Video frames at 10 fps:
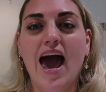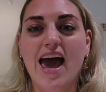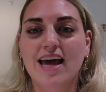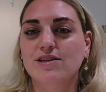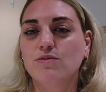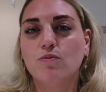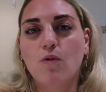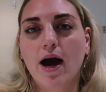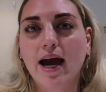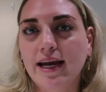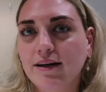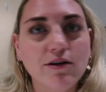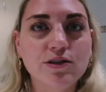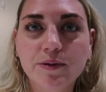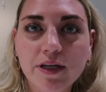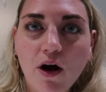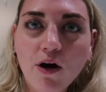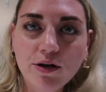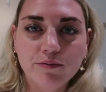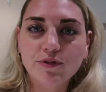And why not do it at
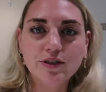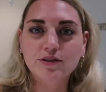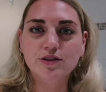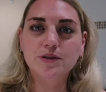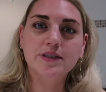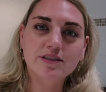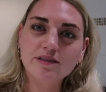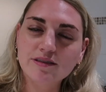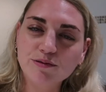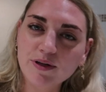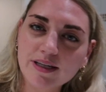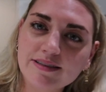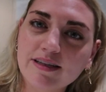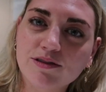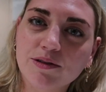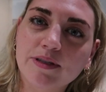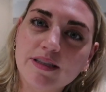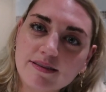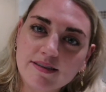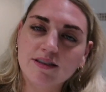home? You can do it just as well as they'll do
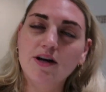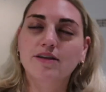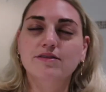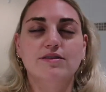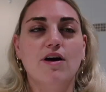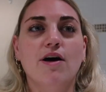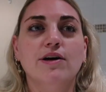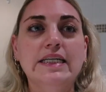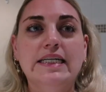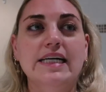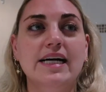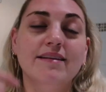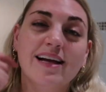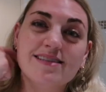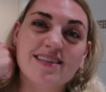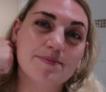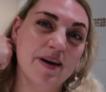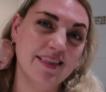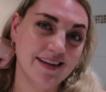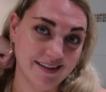in the salon. So that's just
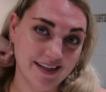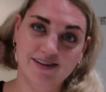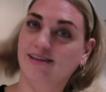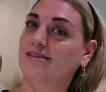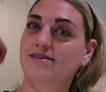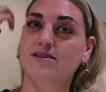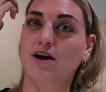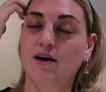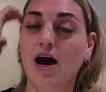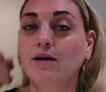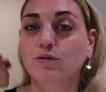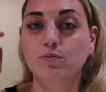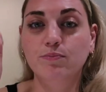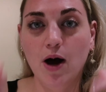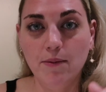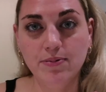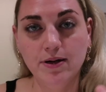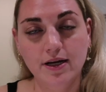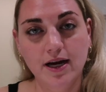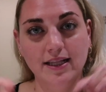my theory on it. So I will
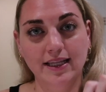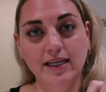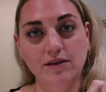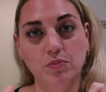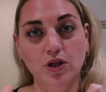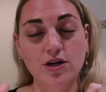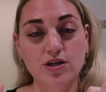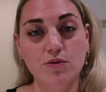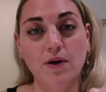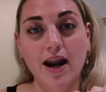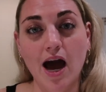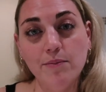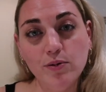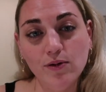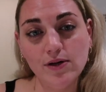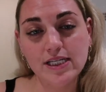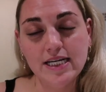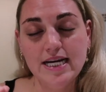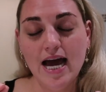pop a link below to the one I bought.